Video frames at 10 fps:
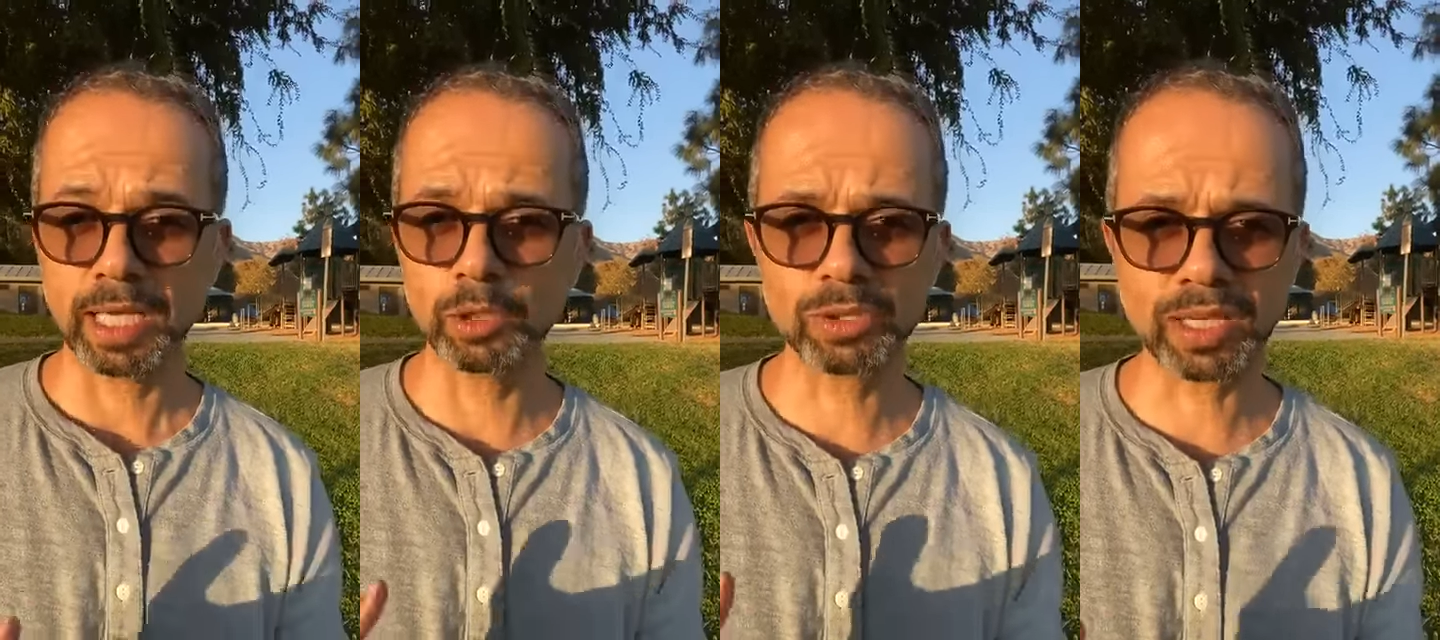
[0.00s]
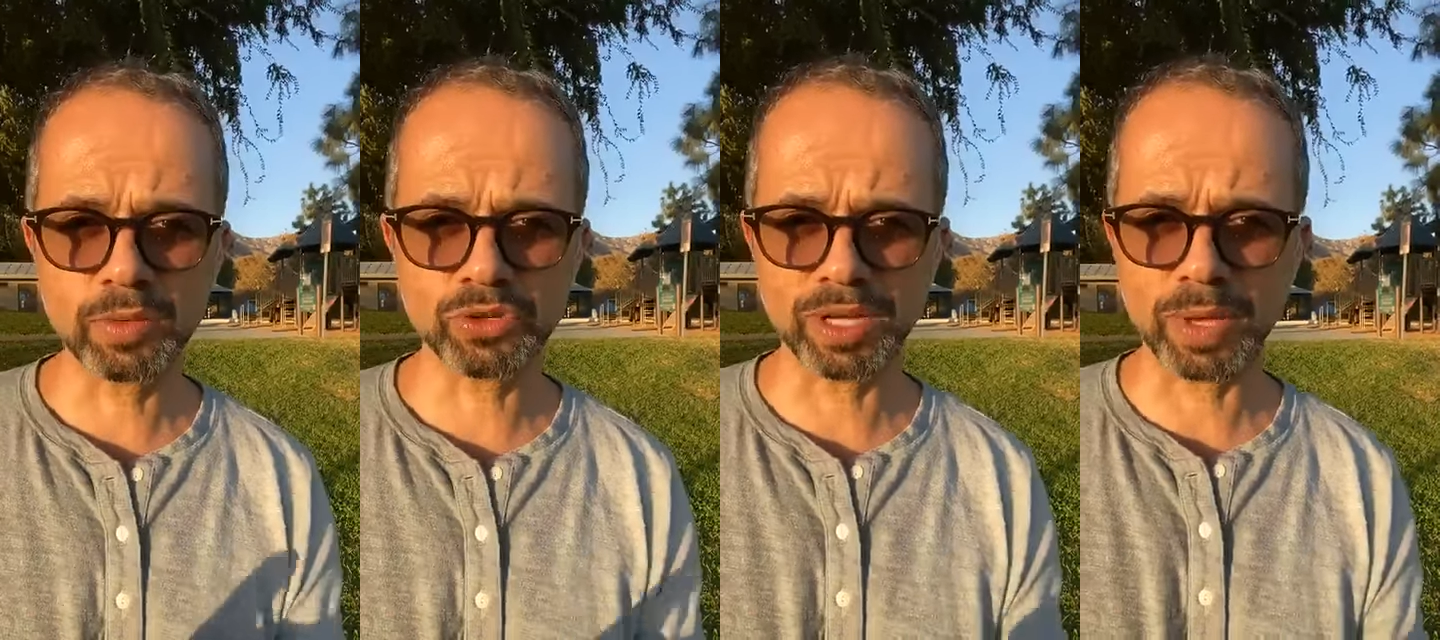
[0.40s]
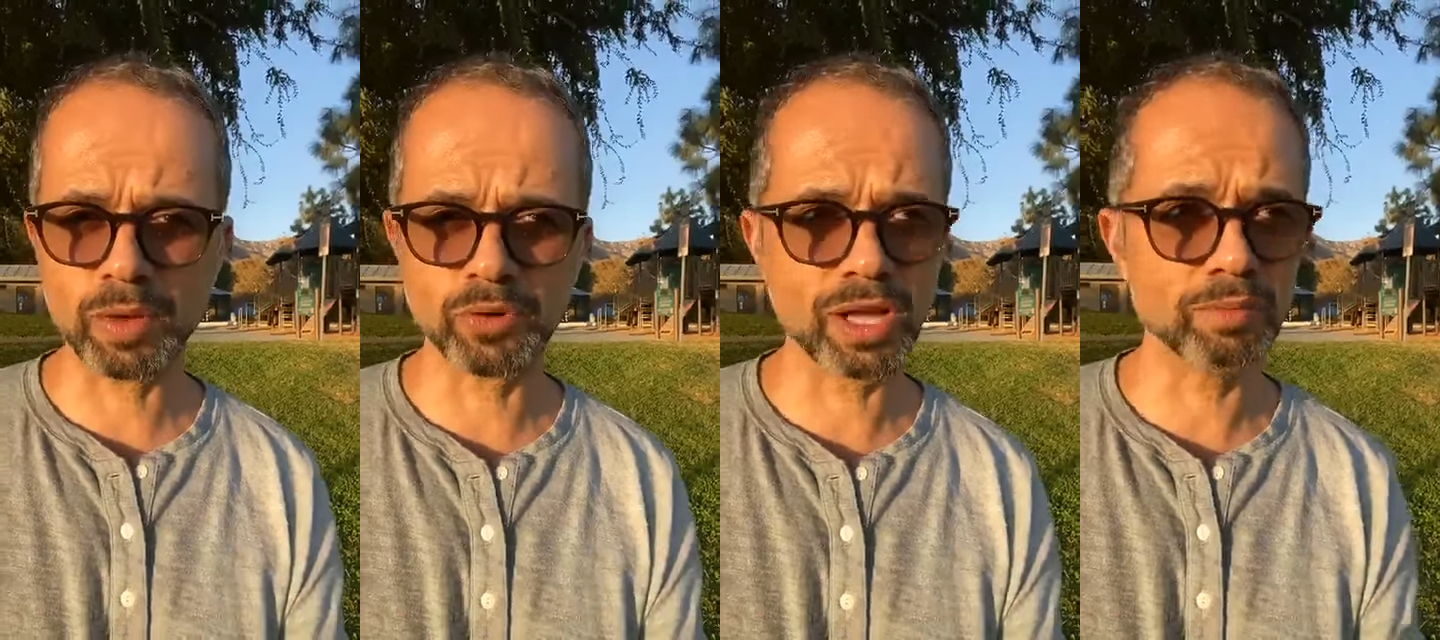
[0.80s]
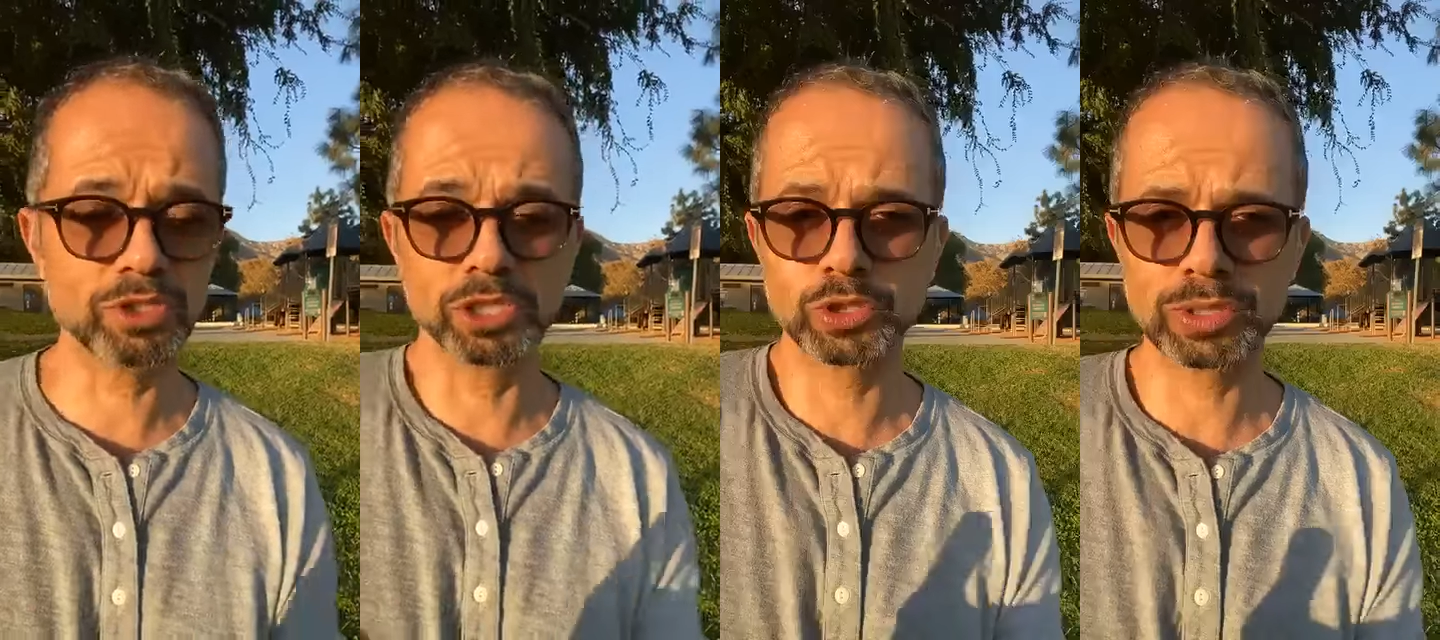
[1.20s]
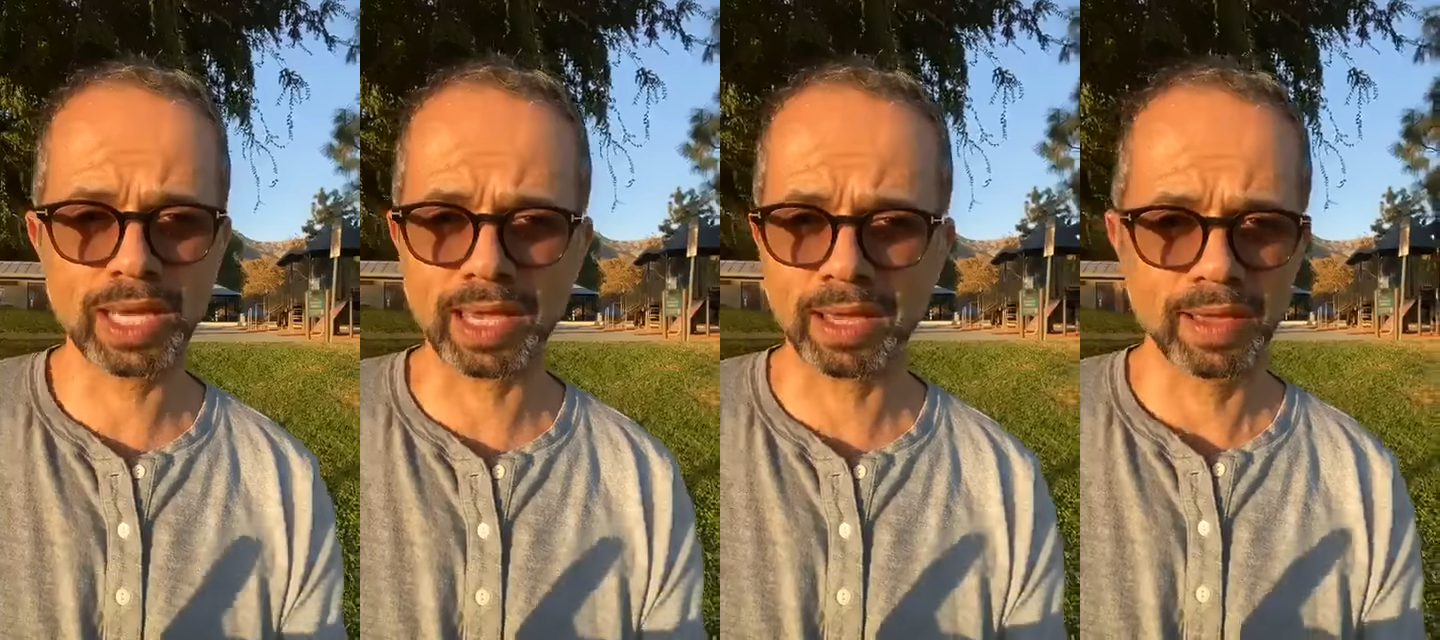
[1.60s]
And look at Abraham. Abraham, till
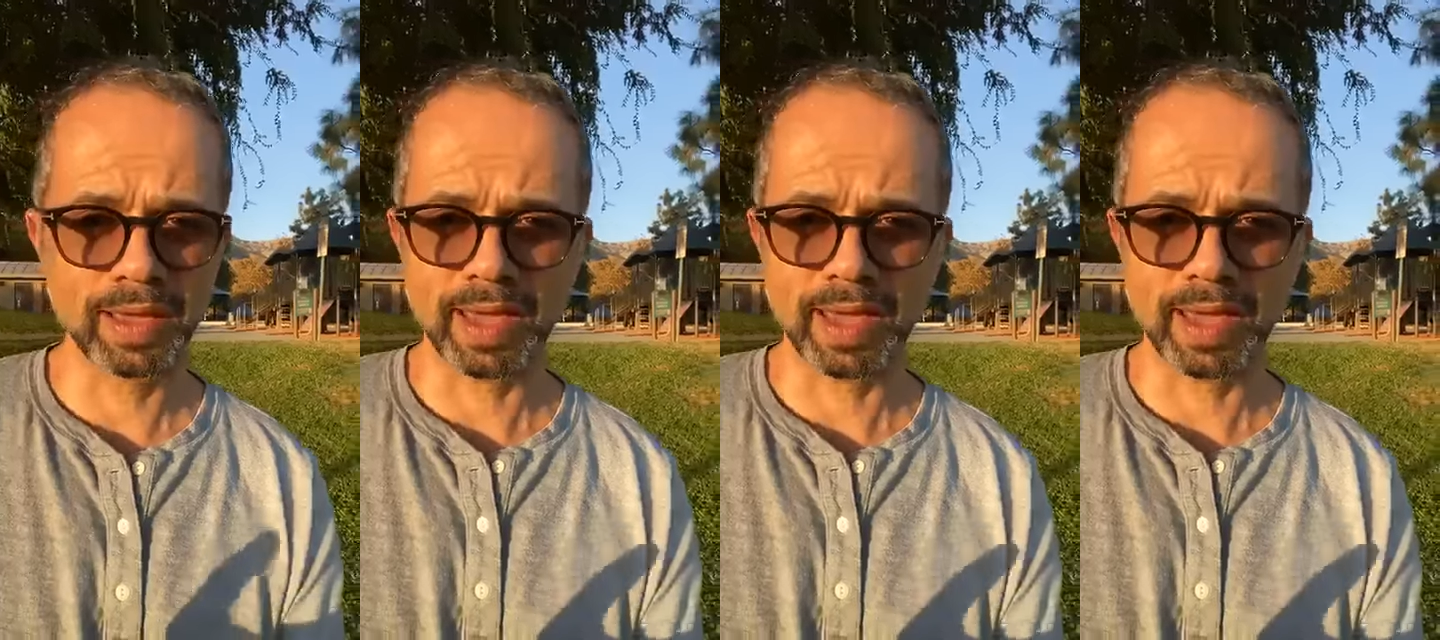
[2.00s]
today,